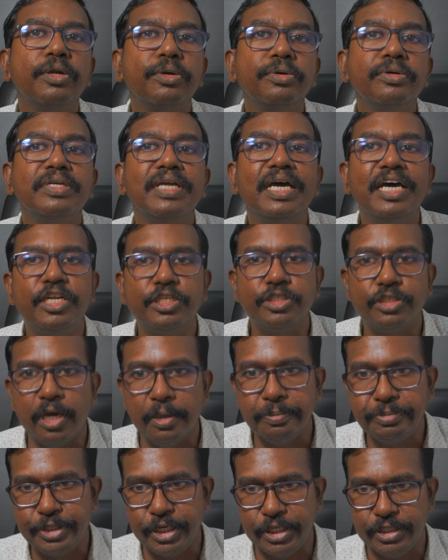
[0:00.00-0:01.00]
root
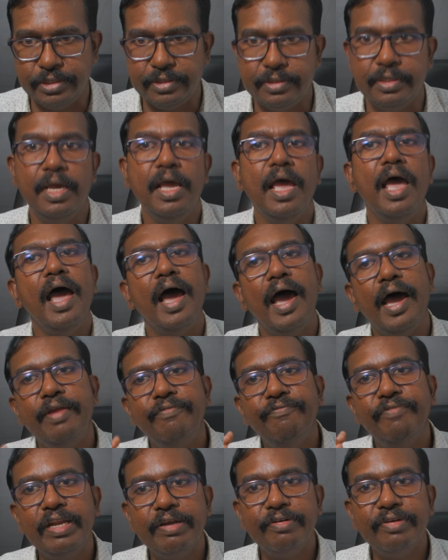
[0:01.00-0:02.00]
resorptions.
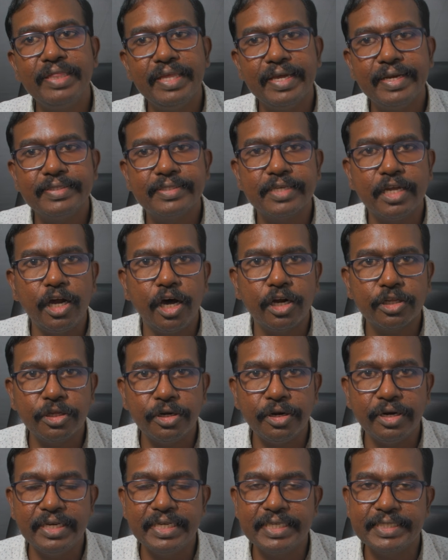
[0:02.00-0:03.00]
And whenever there is an
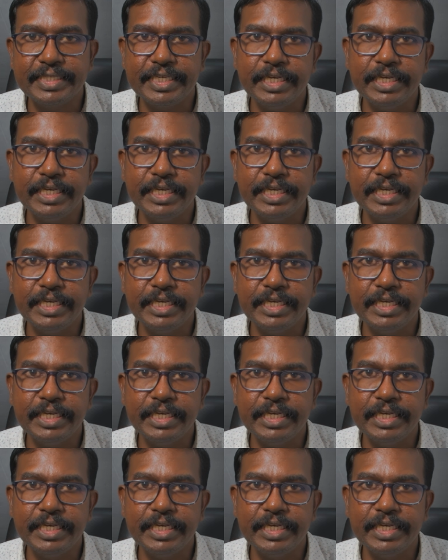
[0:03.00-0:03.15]
orthodontic